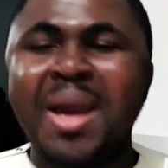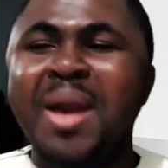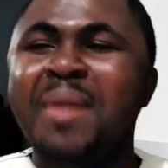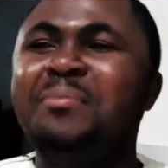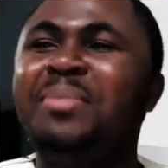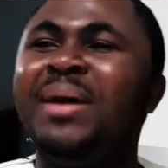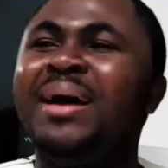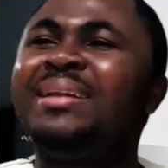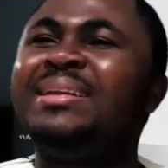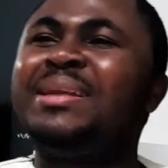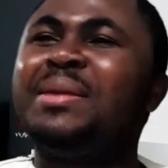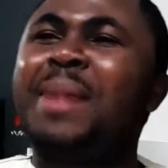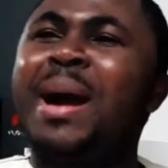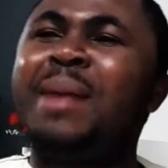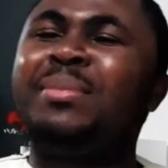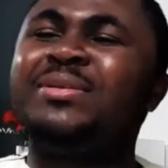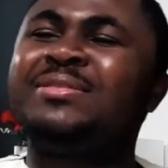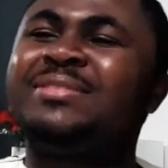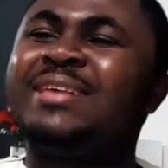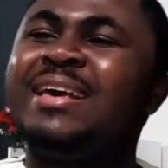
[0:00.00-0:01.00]
but the Bible
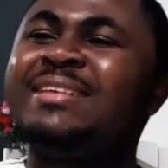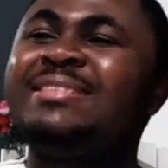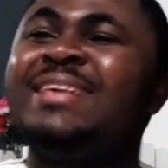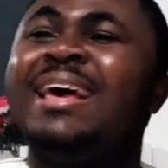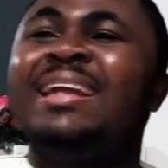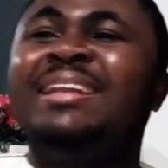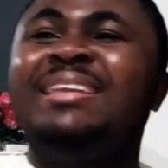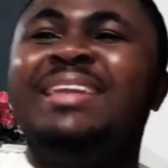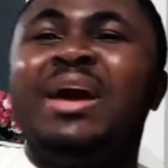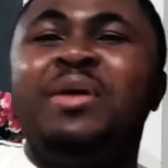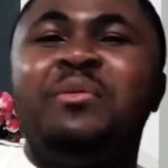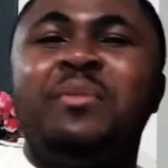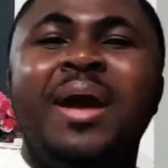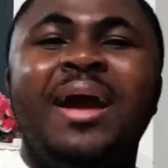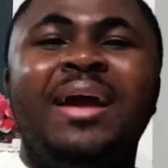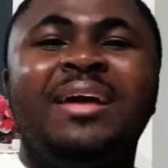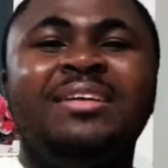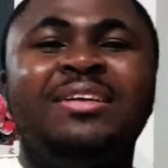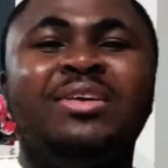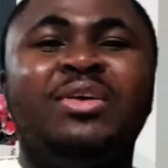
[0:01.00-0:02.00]
says they were
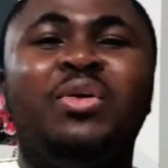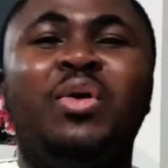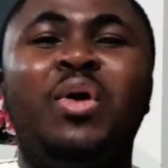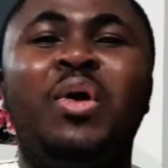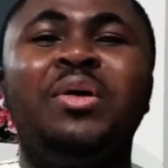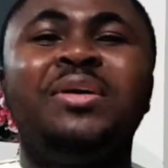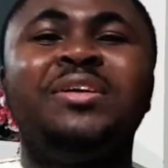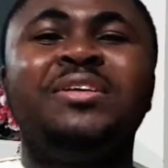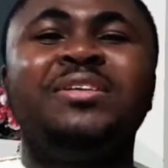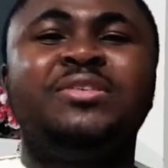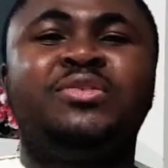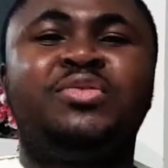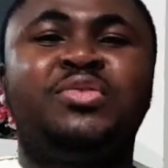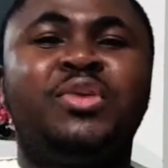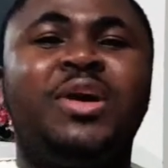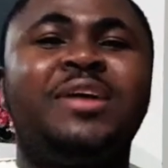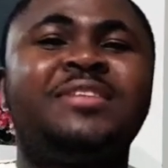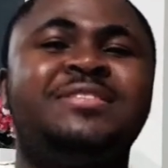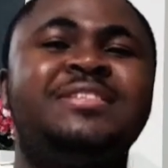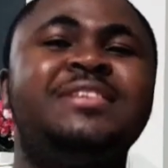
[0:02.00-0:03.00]

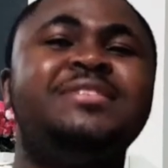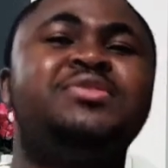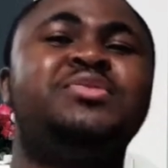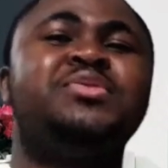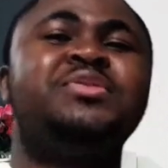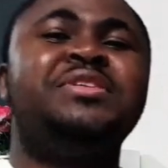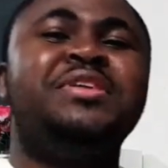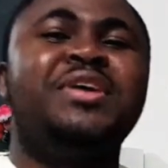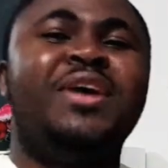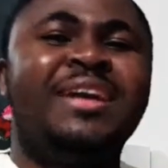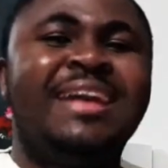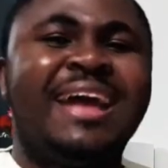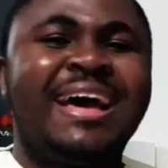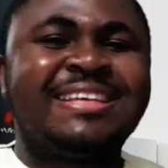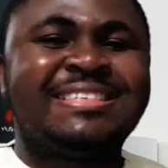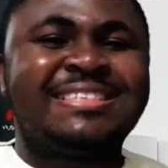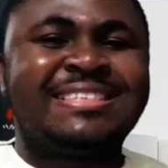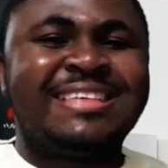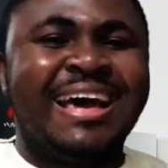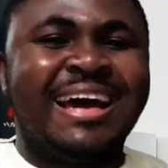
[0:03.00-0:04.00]
crossing to the other
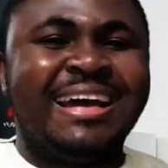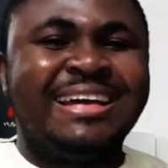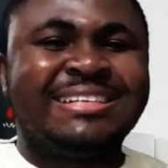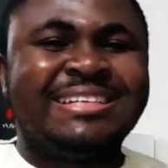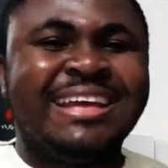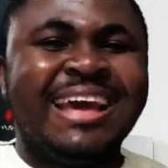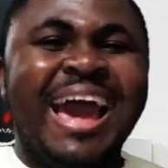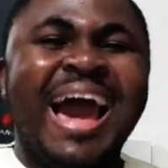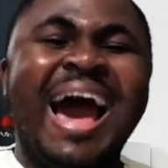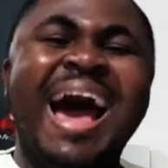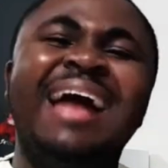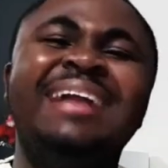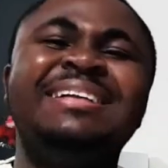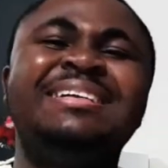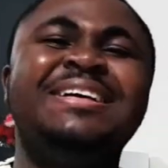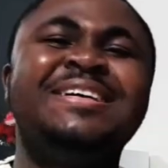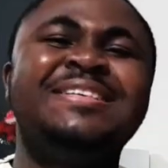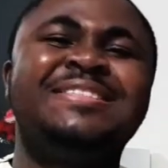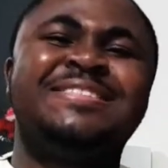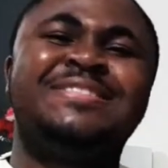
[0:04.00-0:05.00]
side, and the
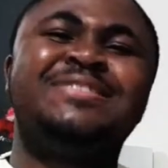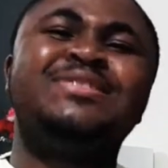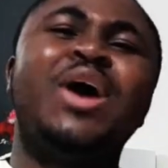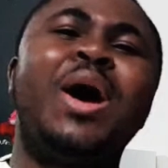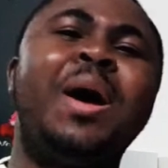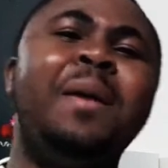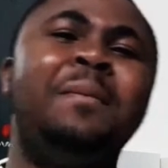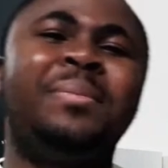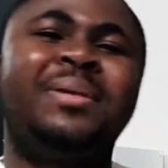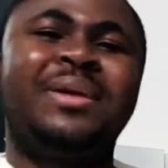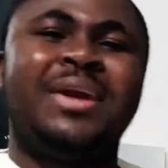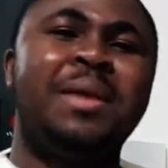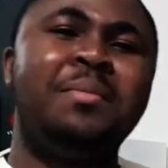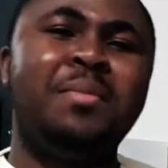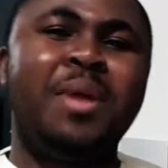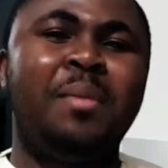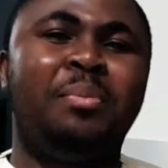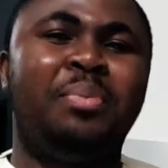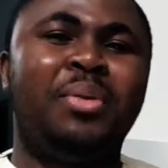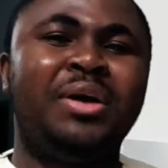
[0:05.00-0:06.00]
storm came
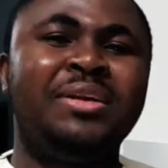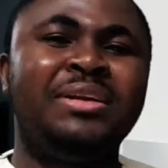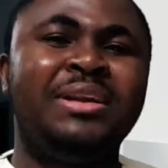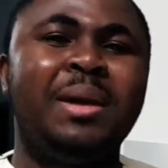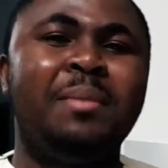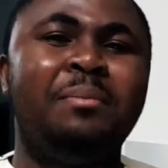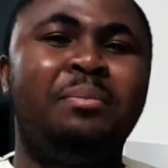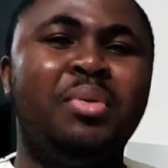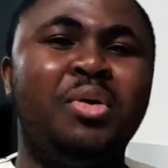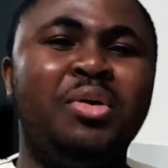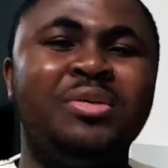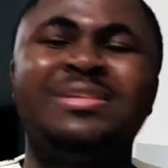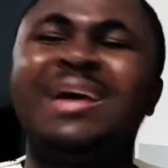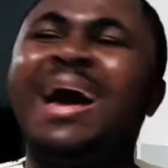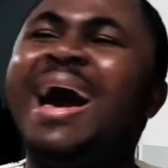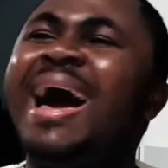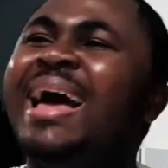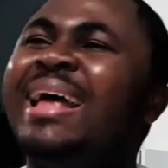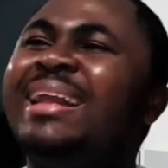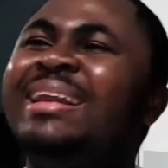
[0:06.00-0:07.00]
upon the boat,
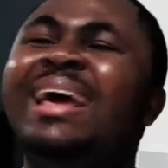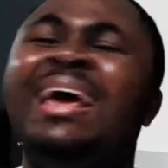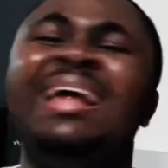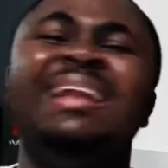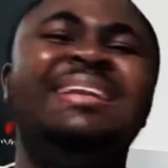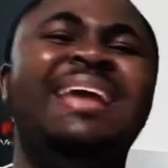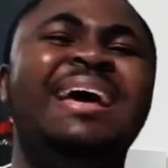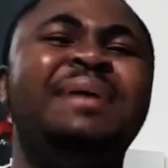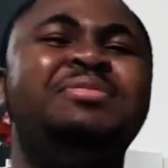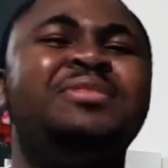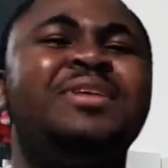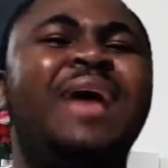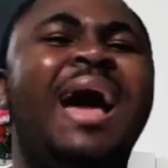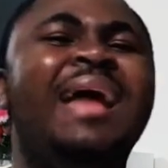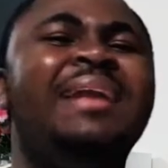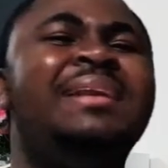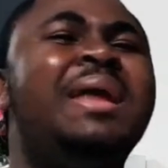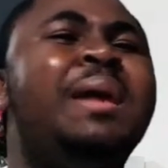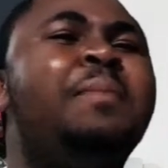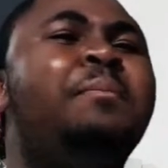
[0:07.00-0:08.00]
and the
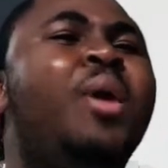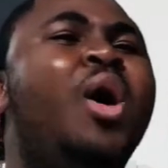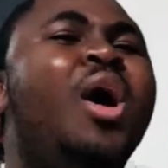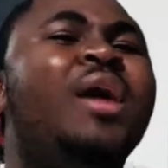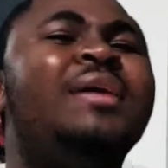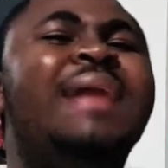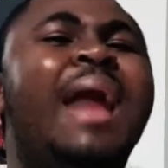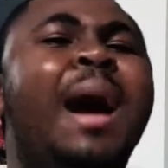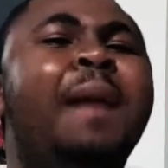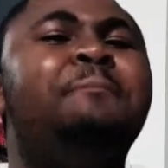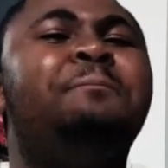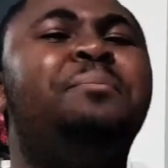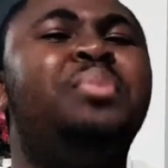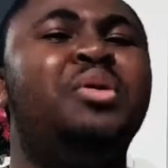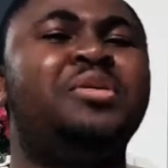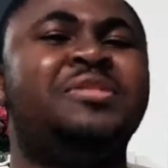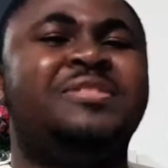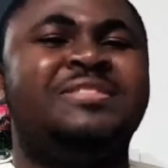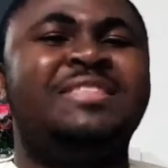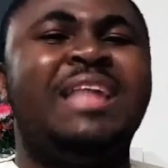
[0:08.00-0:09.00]
other
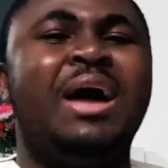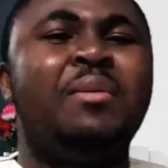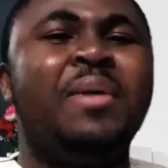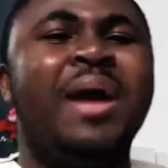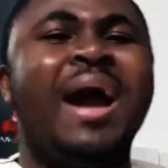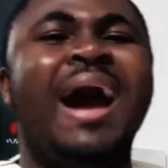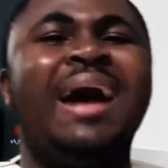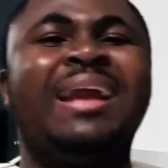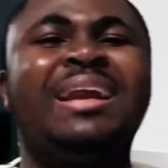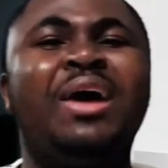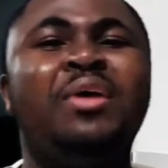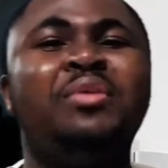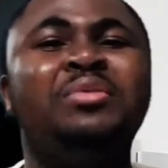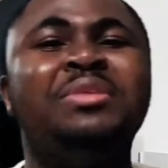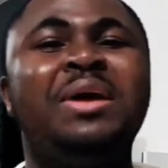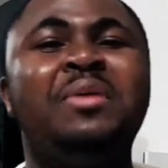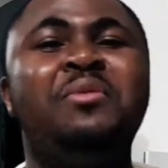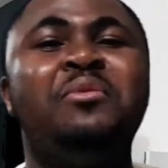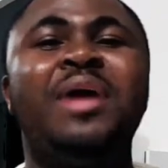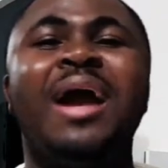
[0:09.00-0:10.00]
boats that were around
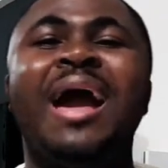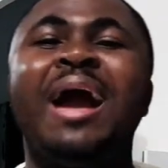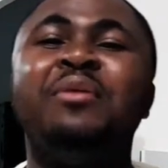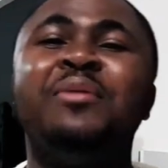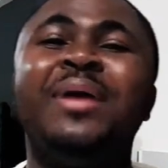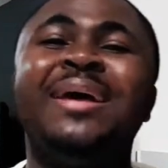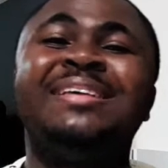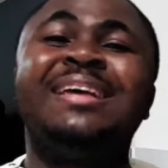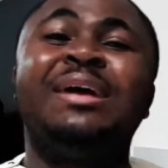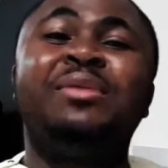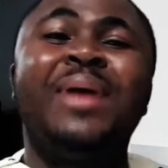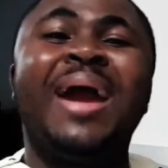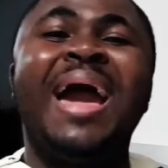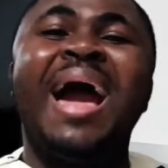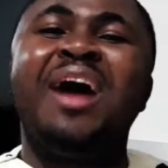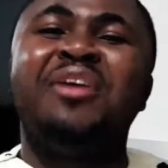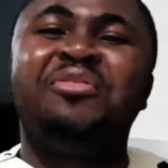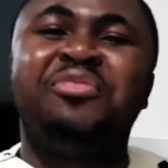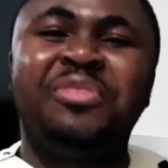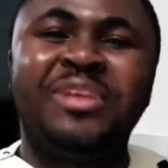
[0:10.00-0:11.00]
them were
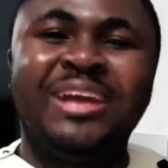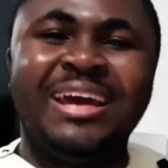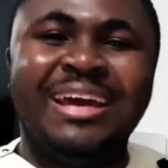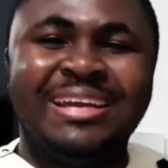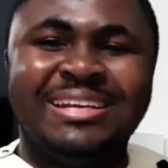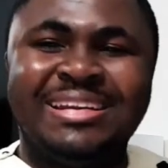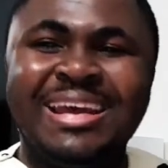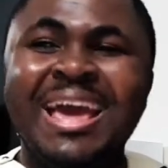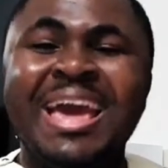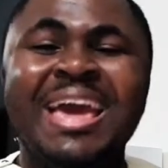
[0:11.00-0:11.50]
afraid.